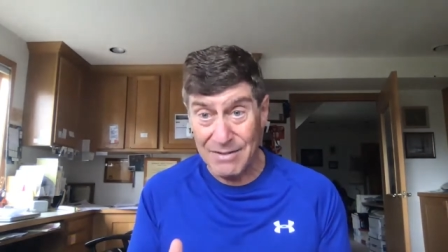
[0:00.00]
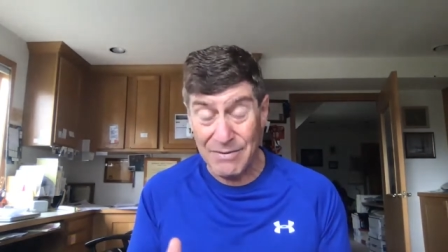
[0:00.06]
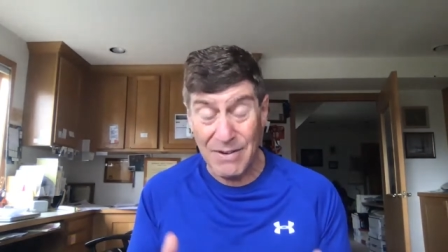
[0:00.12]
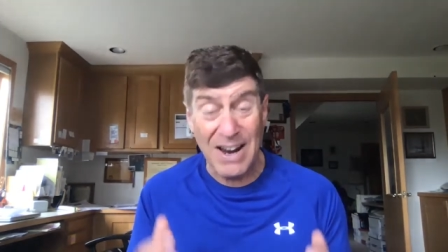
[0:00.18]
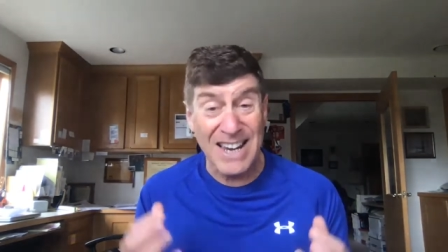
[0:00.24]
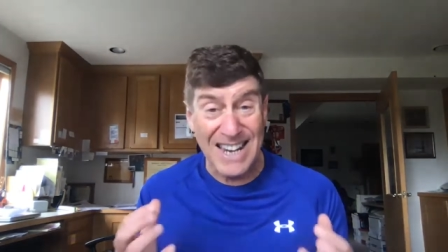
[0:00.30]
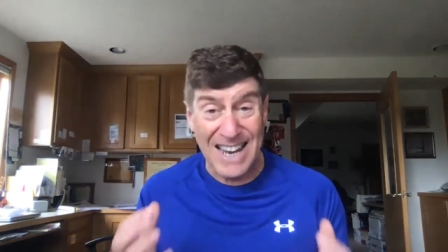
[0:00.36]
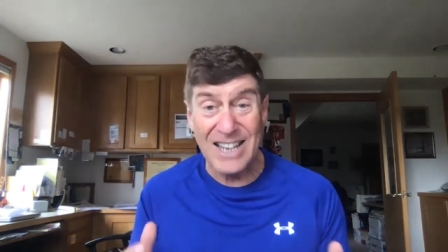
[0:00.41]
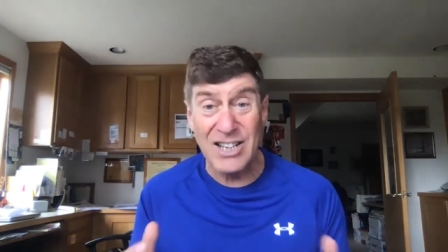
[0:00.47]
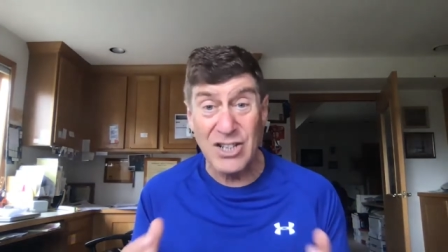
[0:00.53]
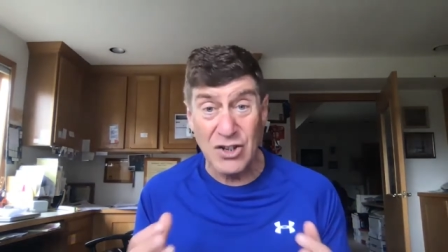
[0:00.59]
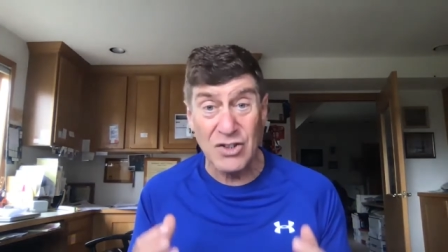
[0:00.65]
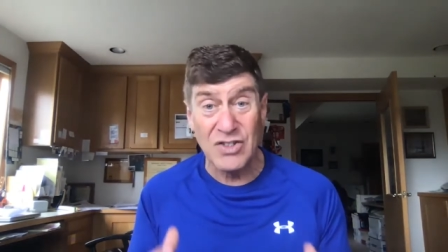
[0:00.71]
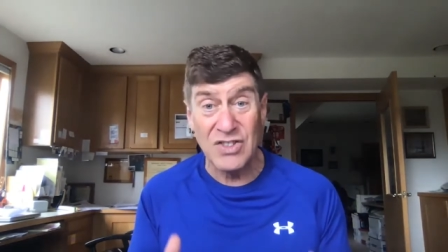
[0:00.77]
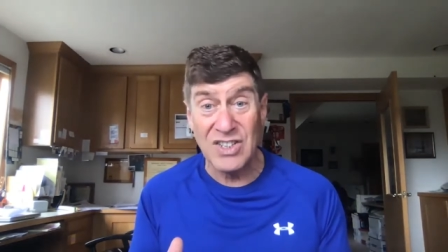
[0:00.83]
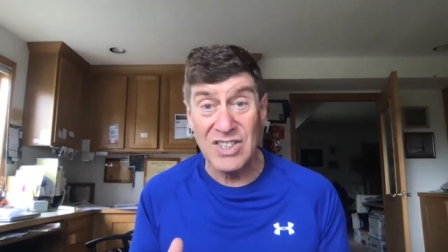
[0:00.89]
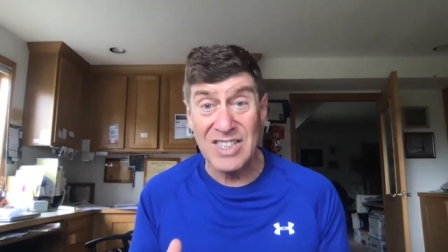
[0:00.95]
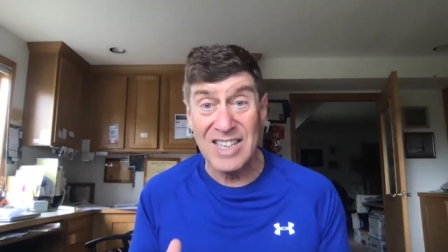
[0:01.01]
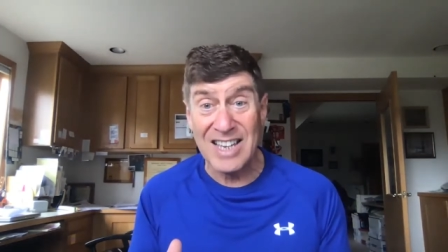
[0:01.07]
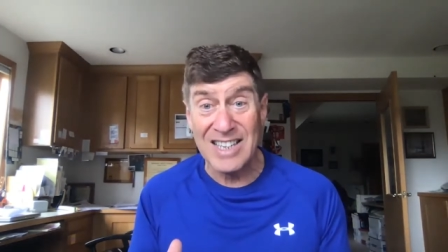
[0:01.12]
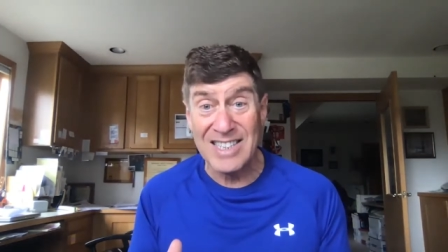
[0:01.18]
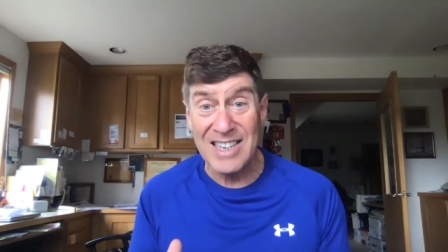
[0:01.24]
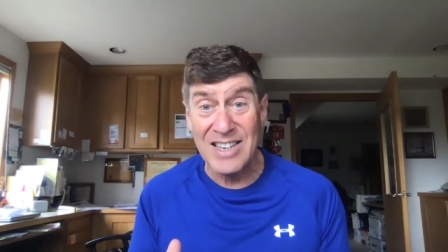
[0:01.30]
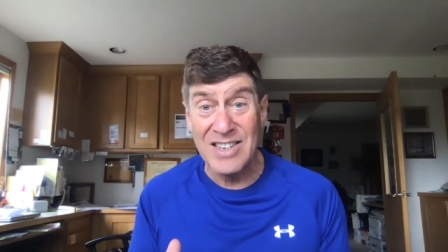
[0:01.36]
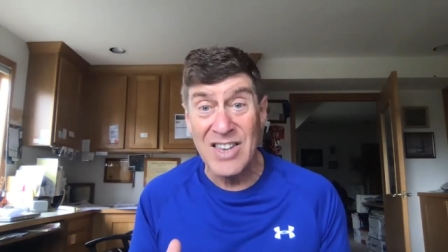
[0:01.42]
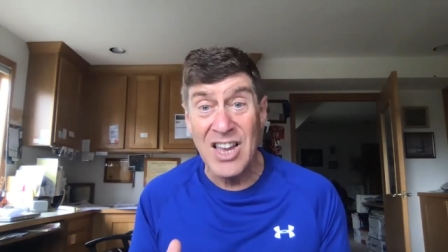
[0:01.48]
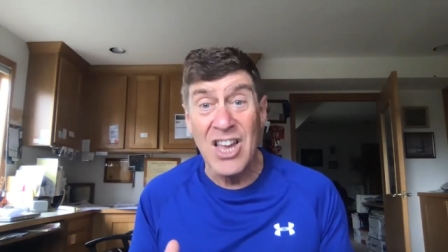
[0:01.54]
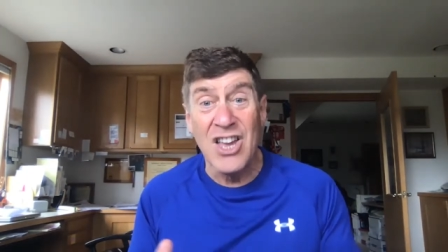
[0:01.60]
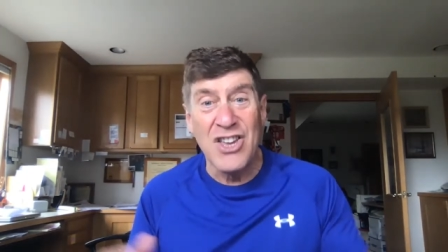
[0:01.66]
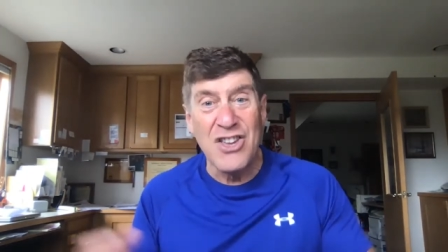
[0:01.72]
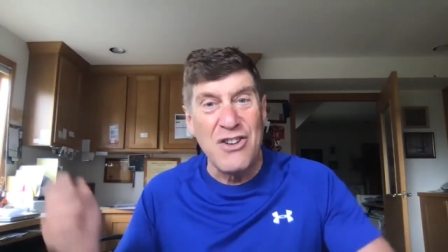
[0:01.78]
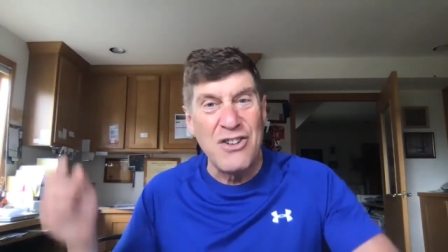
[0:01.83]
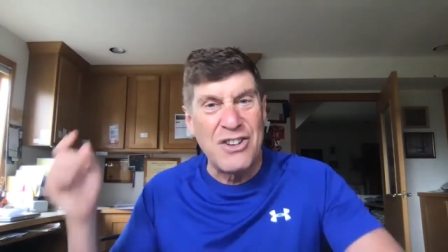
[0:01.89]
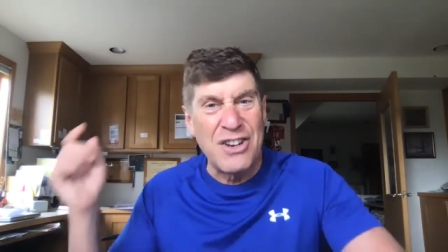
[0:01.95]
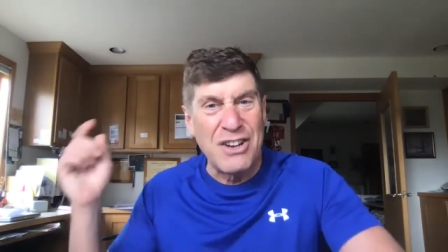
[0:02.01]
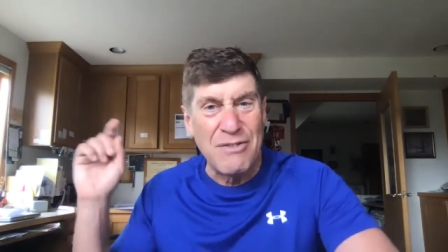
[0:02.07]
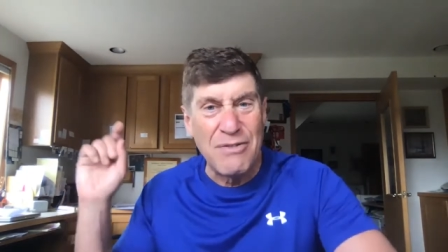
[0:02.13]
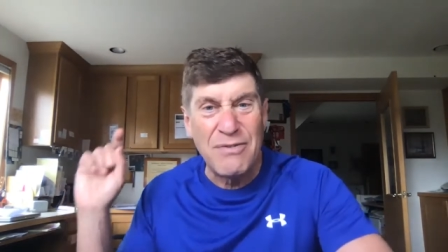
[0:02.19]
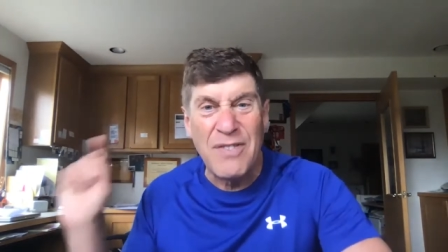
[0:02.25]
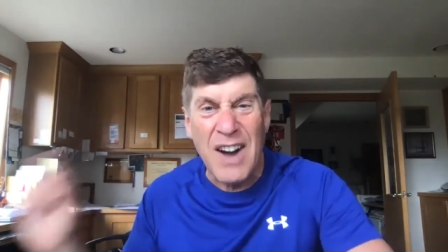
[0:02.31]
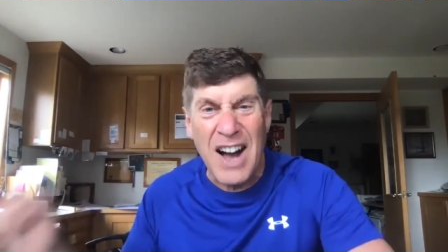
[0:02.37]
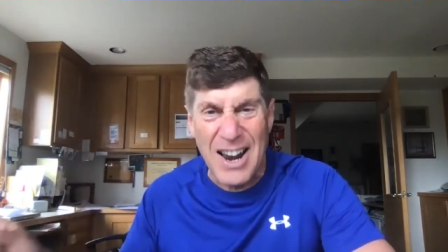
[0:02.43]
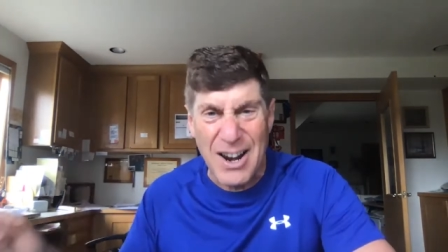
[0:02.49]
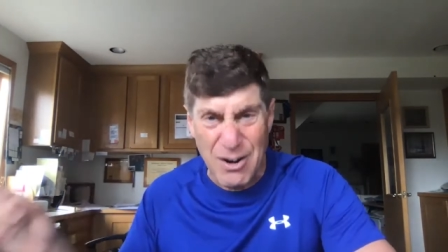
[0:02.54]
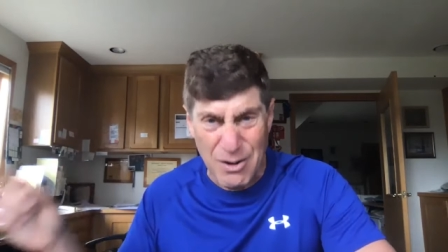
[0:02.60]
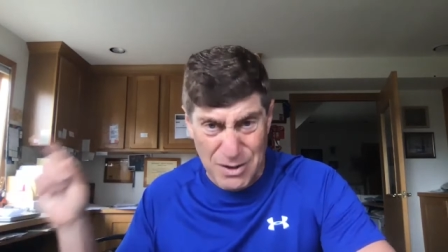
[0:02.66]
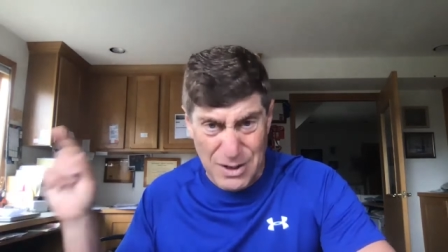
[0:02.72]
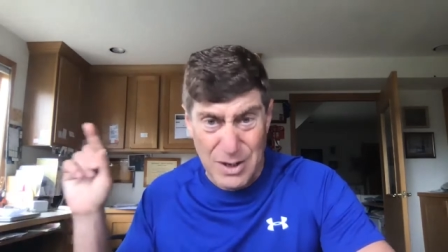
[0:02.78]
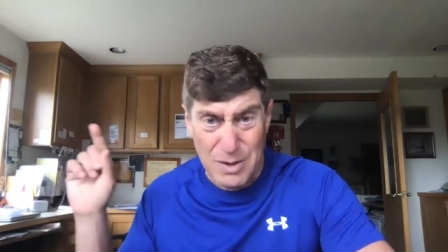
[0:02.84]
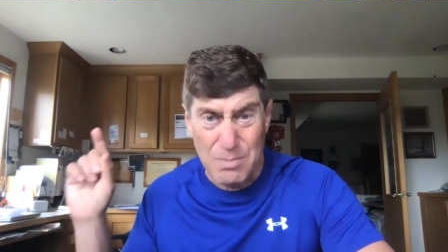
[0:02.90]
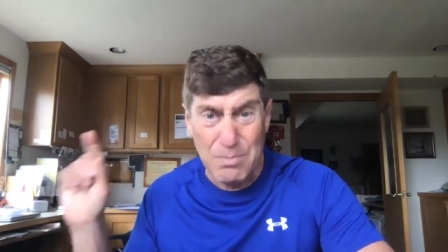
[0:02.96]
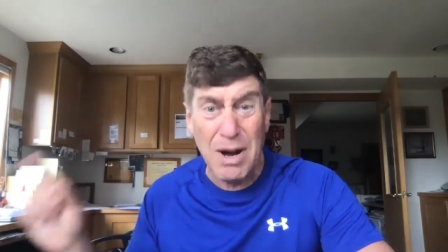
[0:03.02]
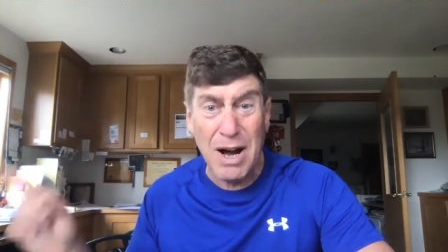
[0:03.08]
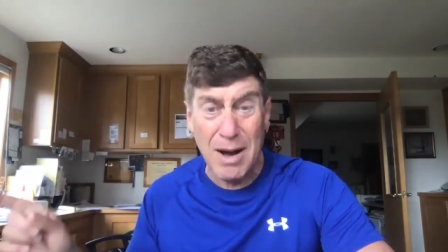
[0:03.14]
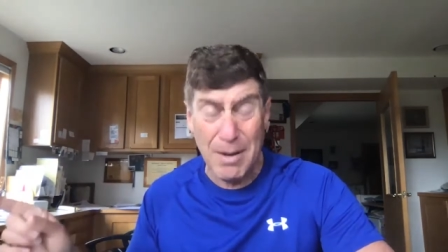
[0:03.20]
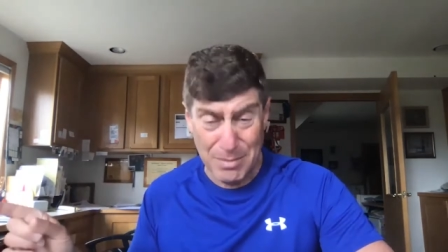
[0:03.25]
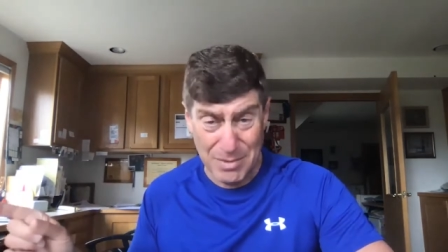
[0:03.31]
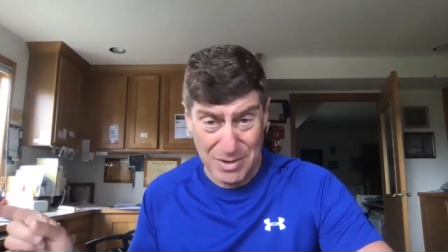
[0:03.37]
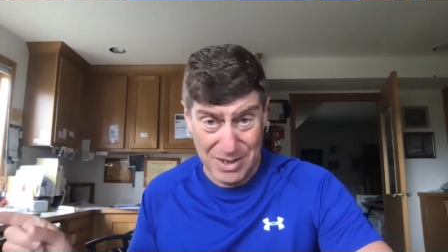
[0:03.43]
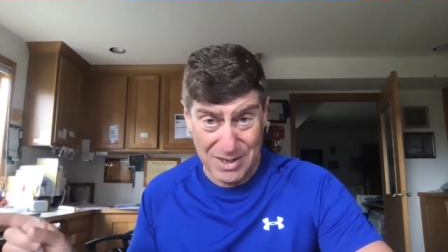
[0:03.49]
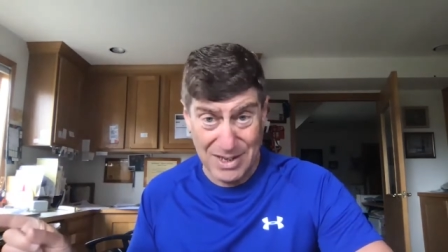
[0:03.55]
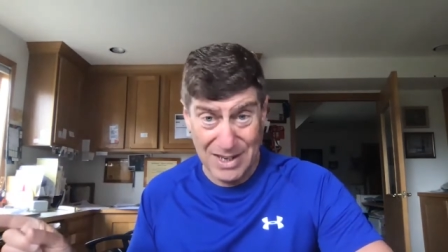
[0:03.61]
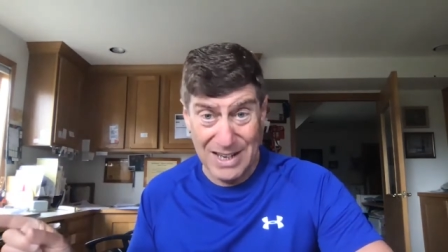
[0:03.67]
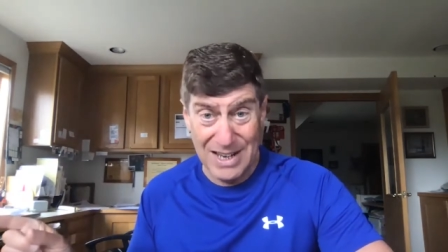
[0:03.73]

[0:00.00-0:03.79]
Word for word: financial success, is you can fire these bums.